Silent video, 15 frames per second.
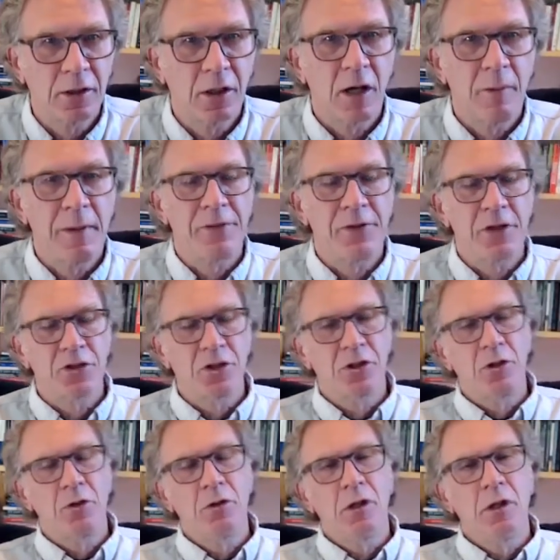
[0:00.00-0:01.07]
Heart Math
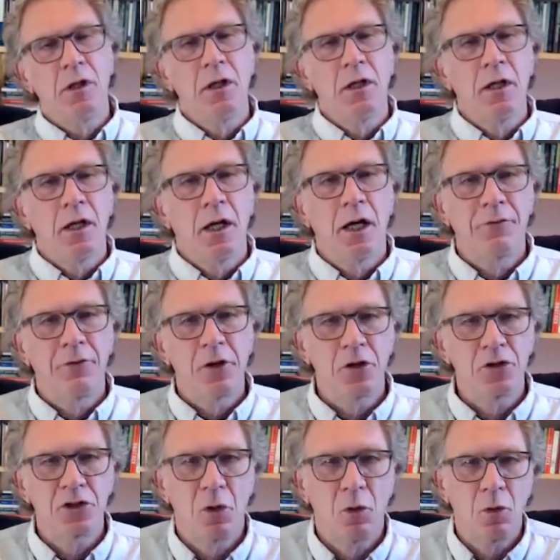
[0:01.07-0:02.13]
Institute, for
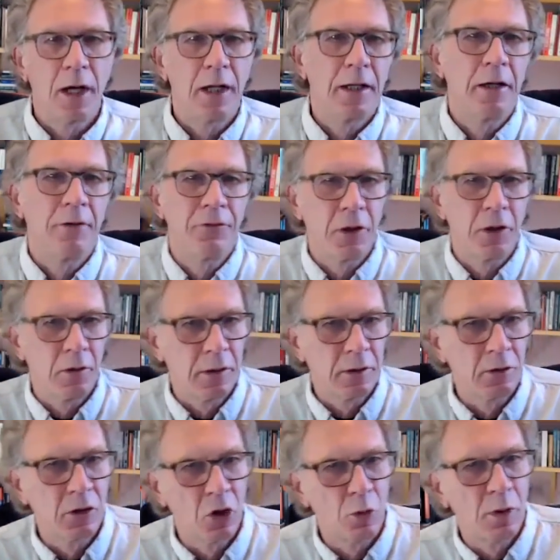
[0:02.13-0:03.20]
those that want. And if you're
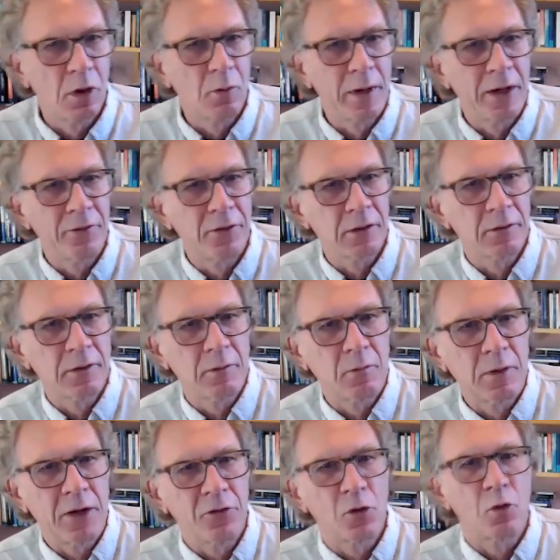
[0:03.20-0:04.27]
global around
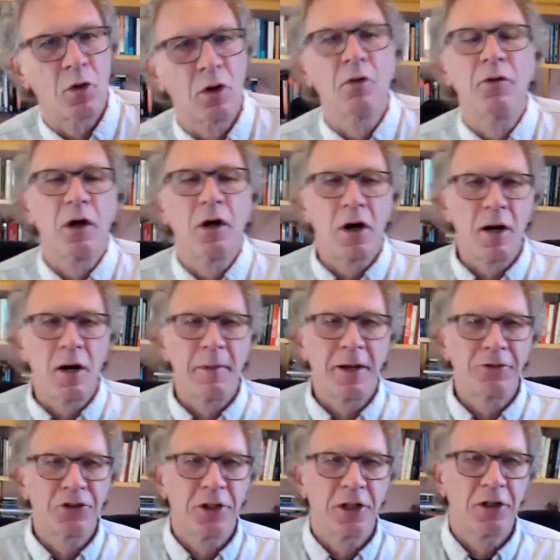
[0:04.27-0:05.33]
the world, there are Heart Math
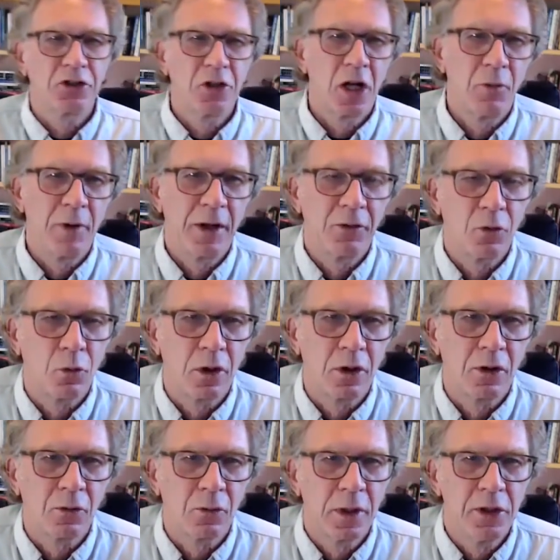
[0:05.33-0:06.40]
centers all around the
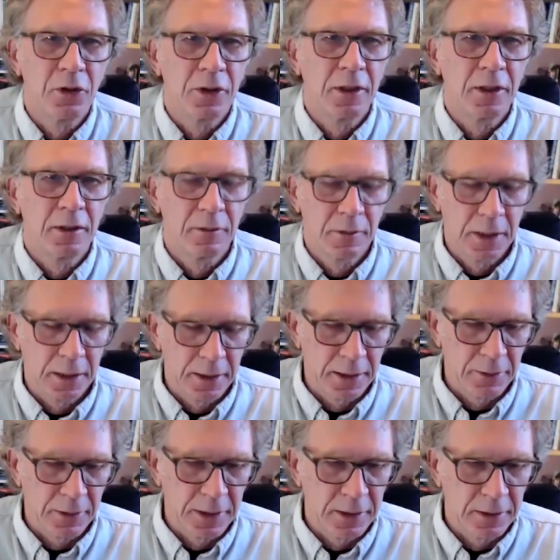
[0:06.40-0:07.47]
world where you can
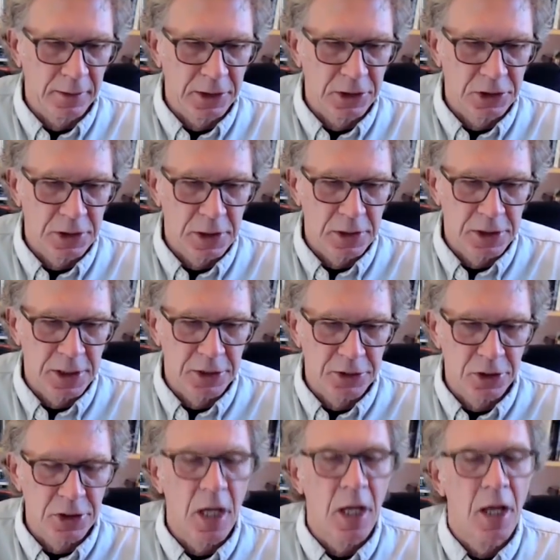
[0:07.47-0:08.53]
get these sensors.